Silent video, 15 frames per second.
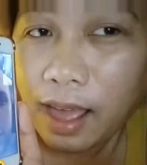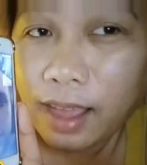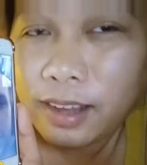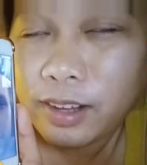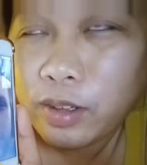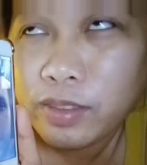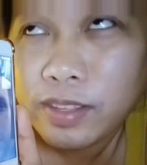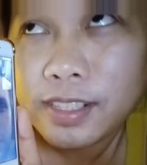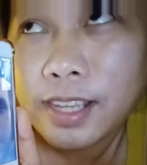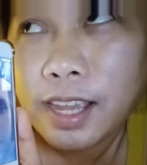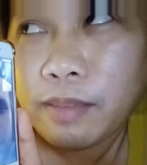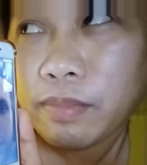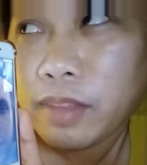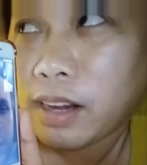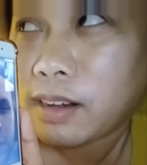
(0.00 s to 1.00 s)
I know the
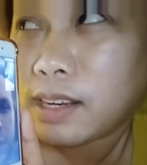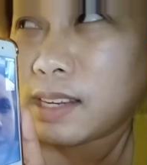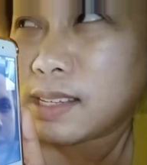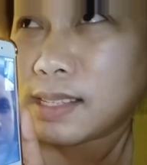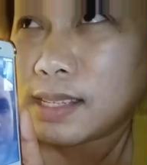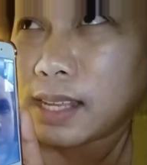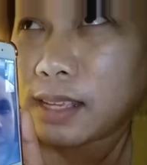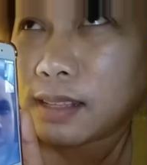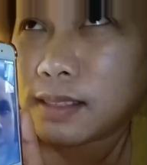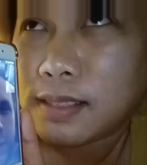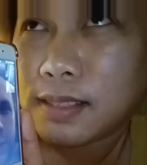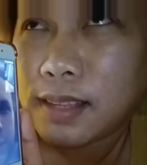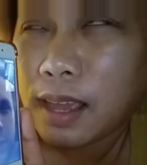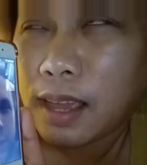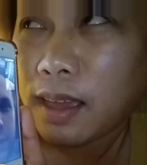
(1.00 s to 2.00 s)
time there is like
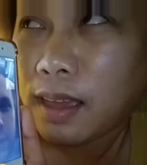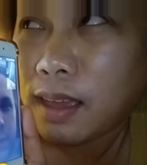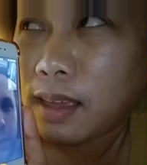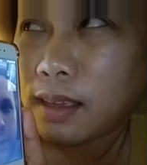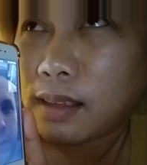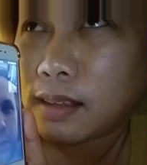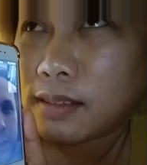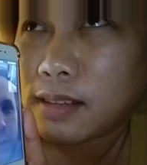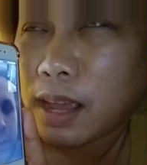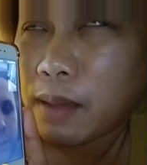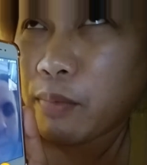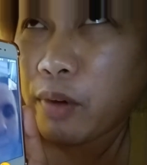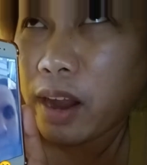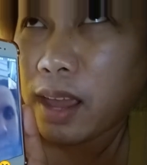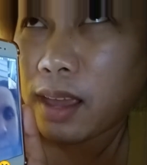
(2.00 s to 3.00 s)
day
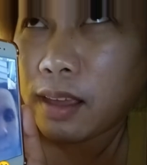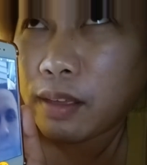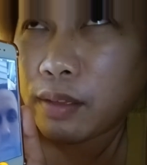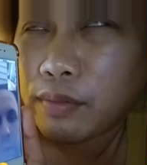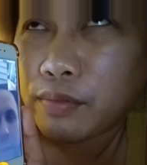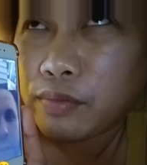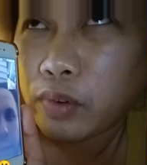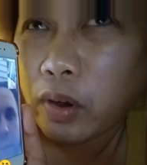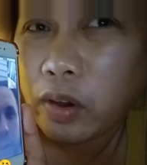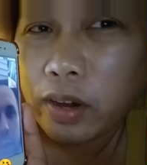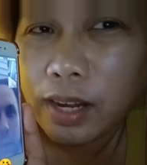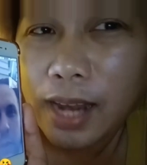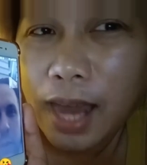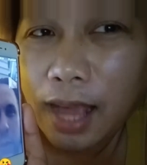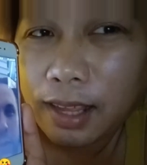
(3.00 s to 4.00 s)
daybreak, 4
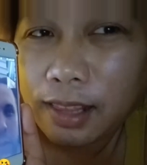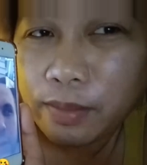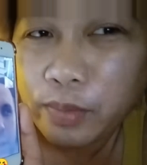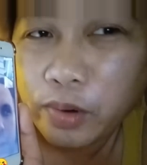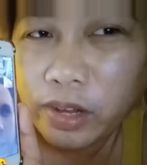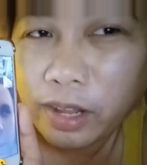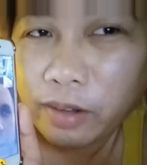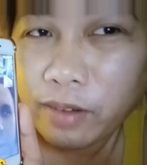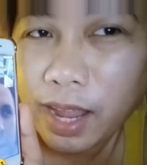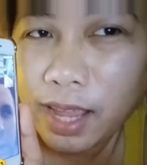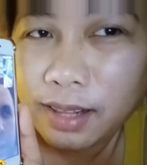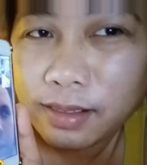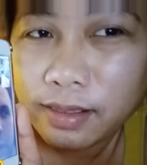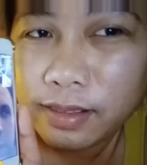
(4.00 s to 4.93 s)
o'clock in the morning, right?